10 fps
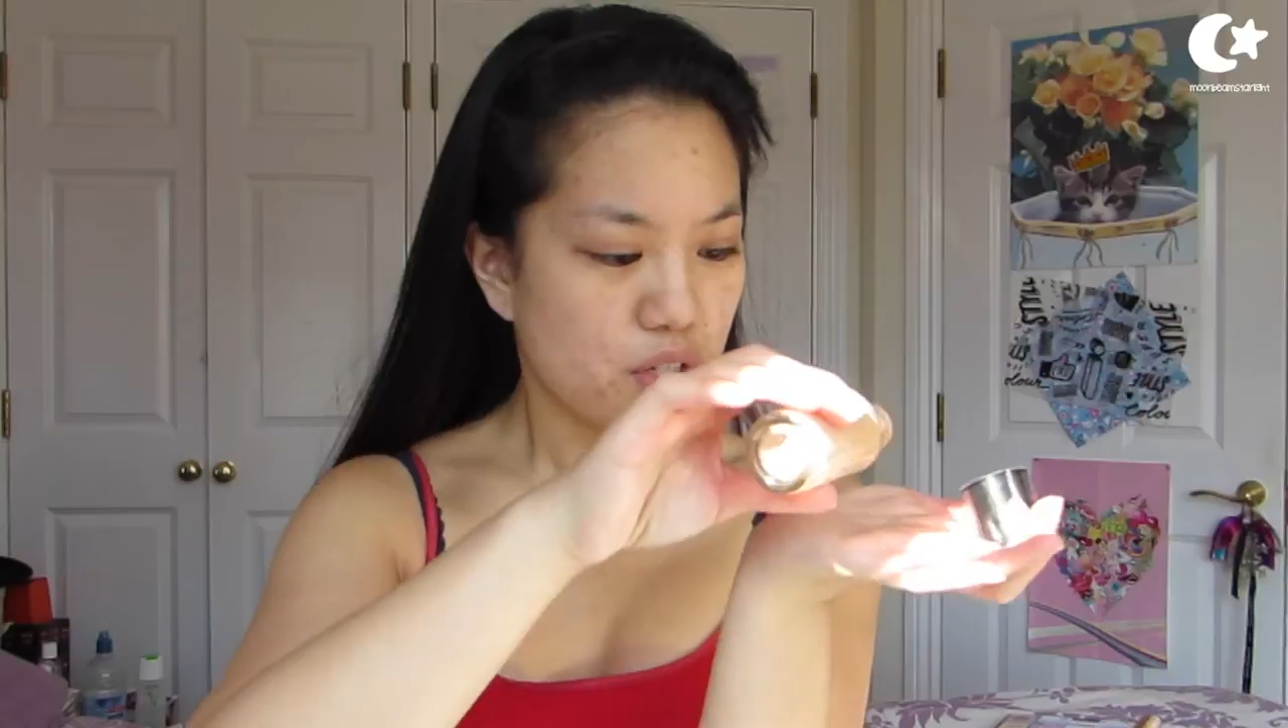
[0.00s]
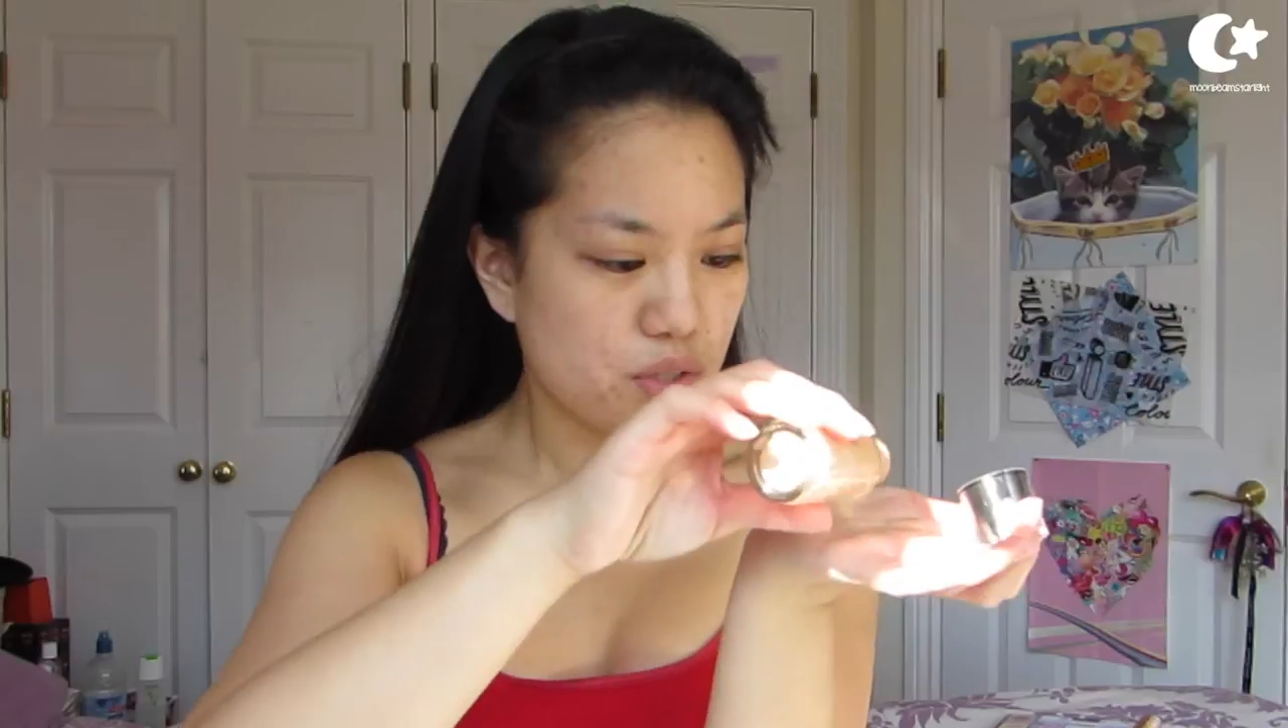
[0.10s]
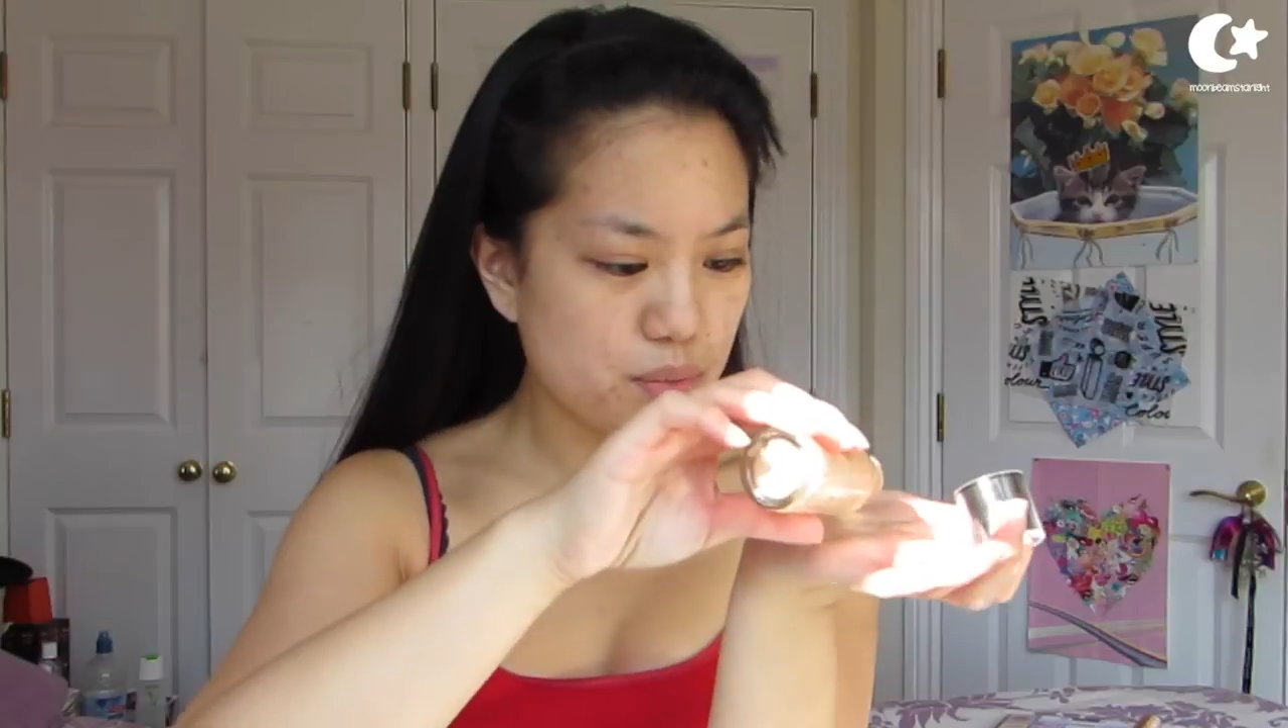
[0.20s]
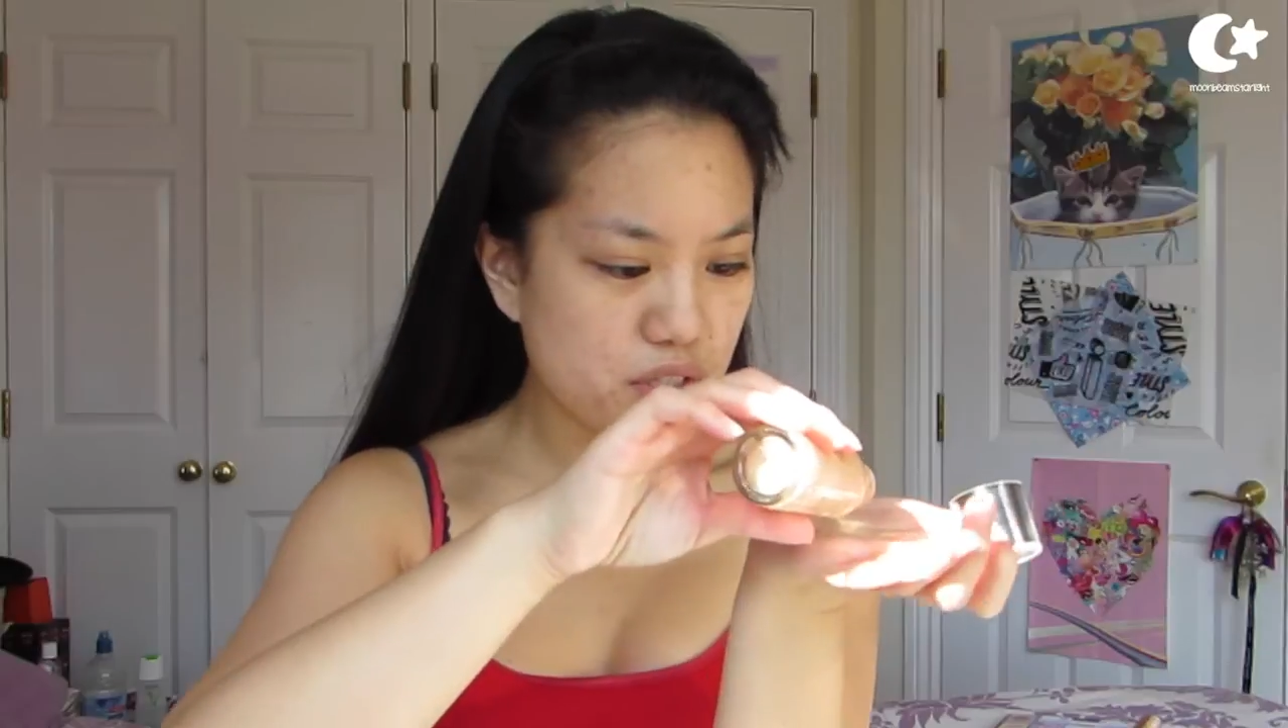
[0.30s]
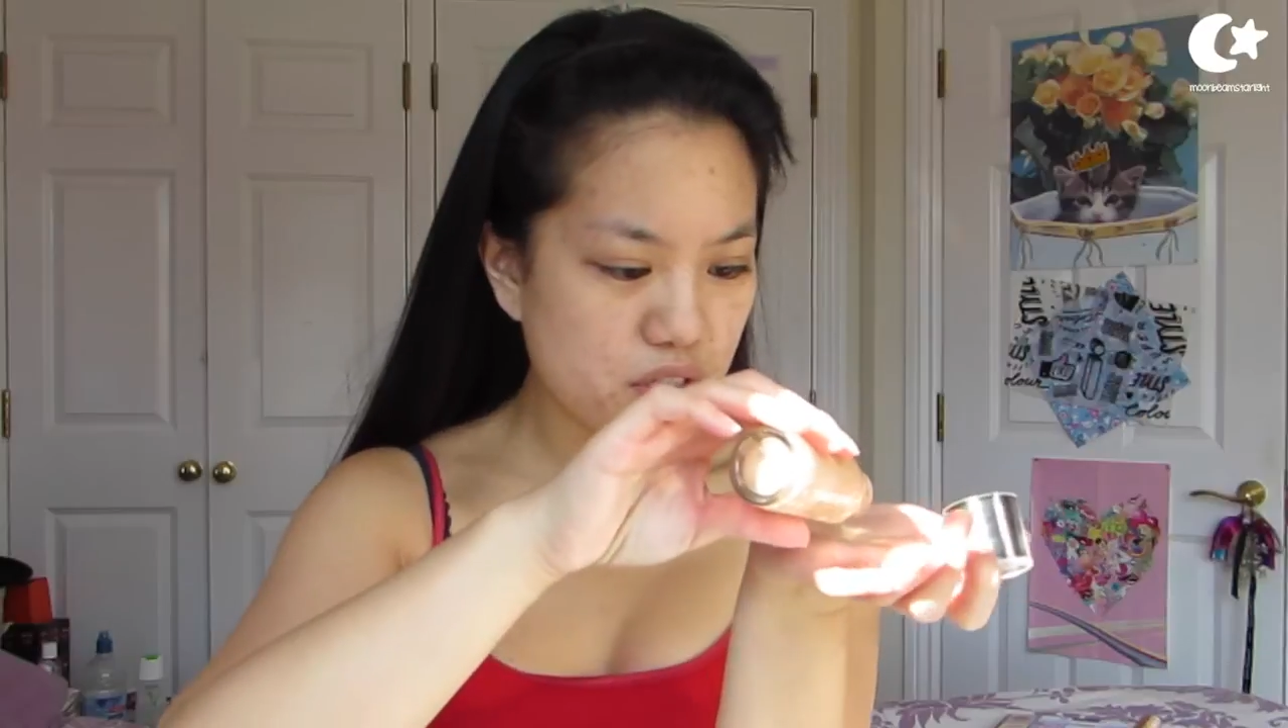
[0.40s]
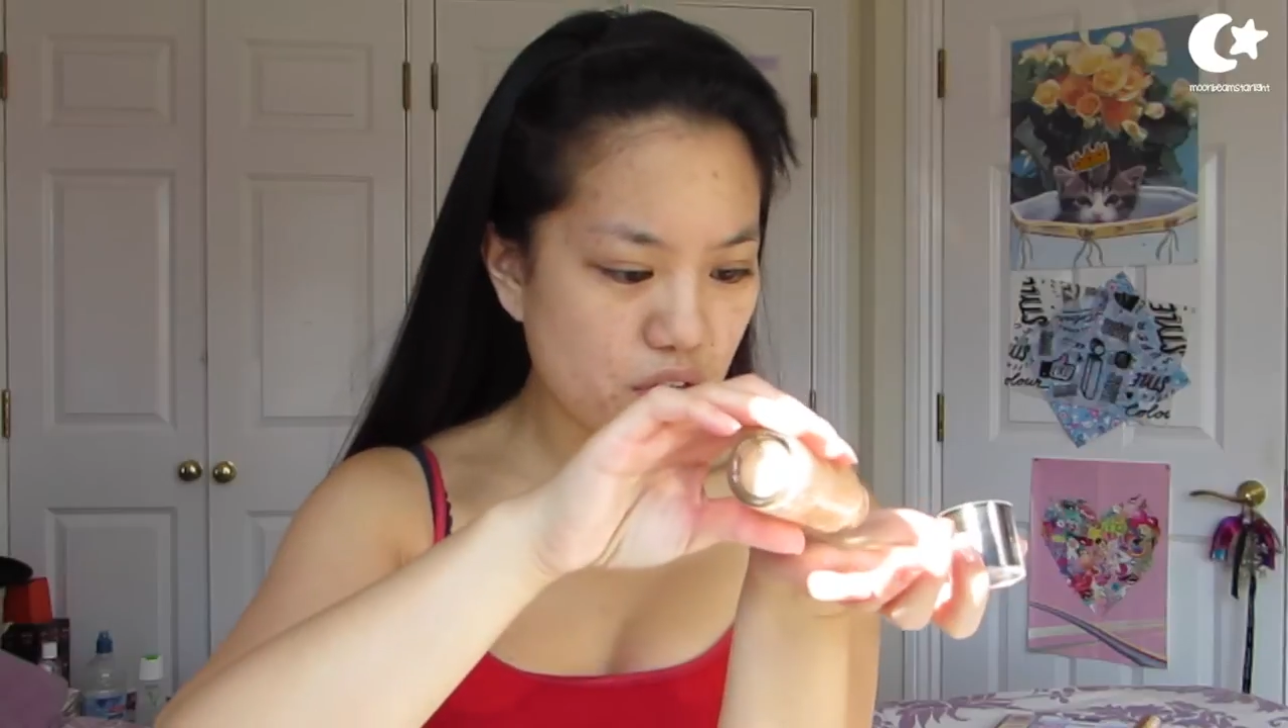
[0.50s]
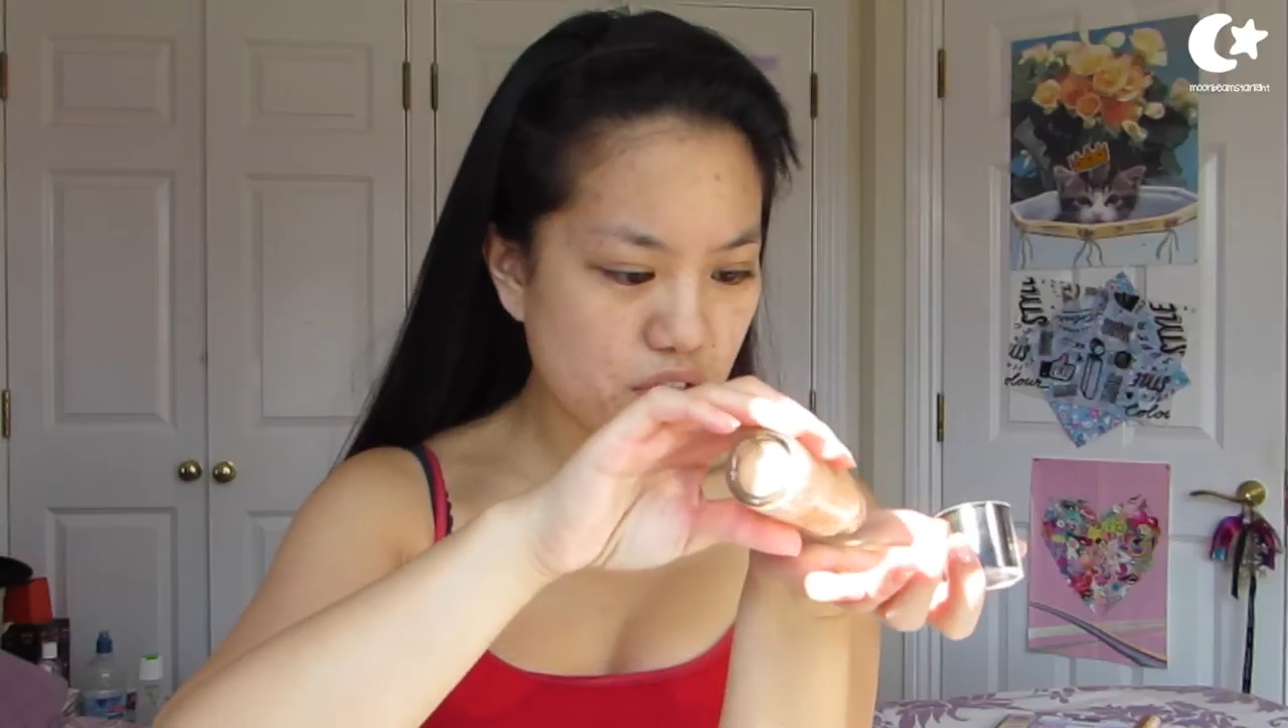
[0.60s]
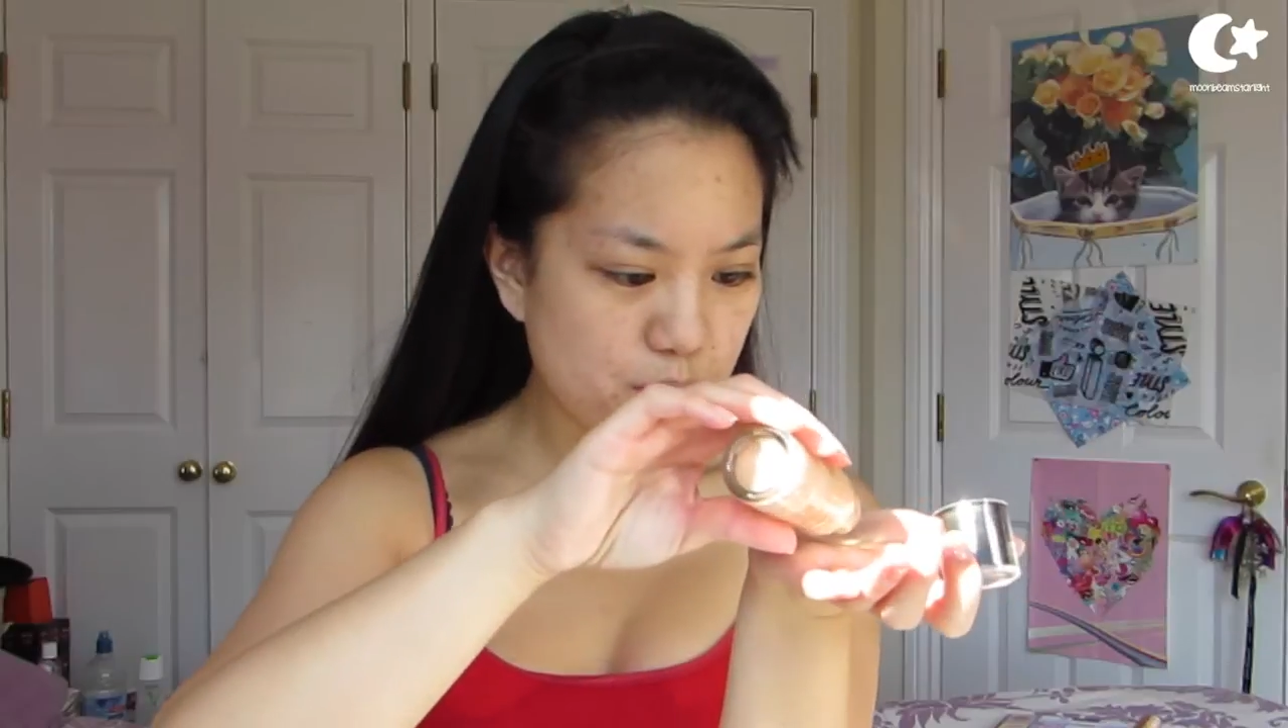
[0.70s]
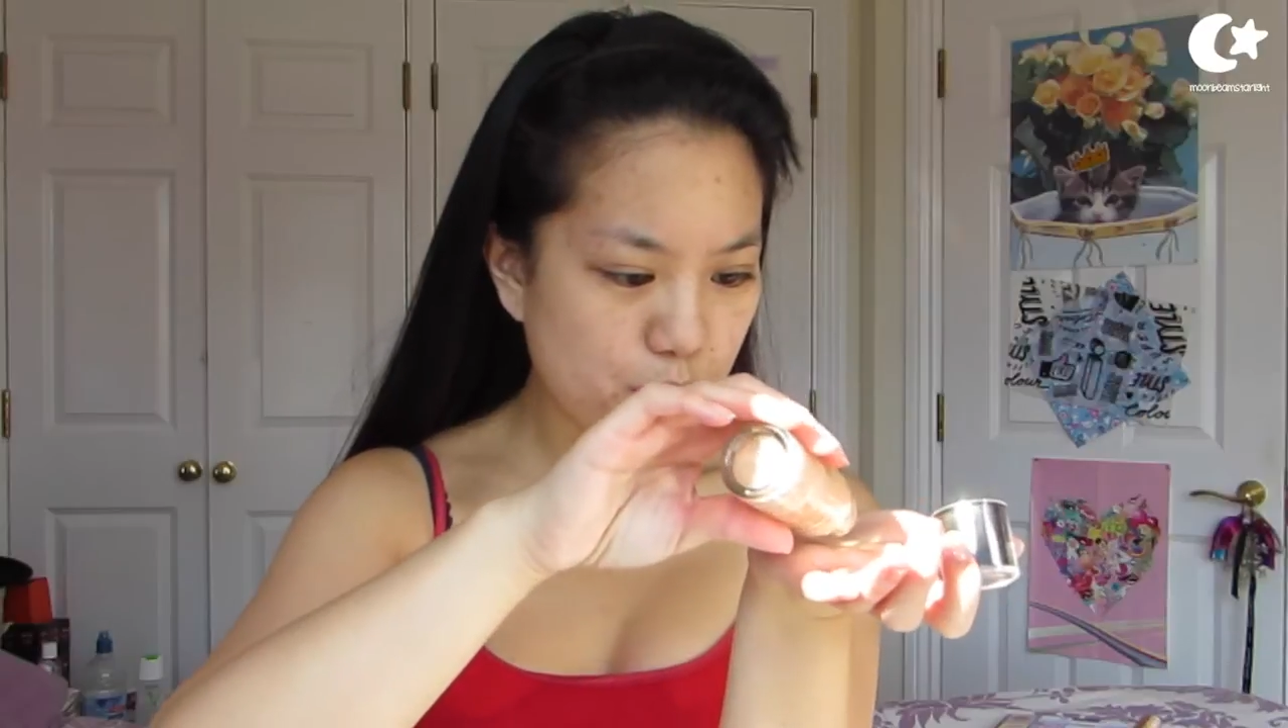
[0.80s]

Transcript: So I'm just going to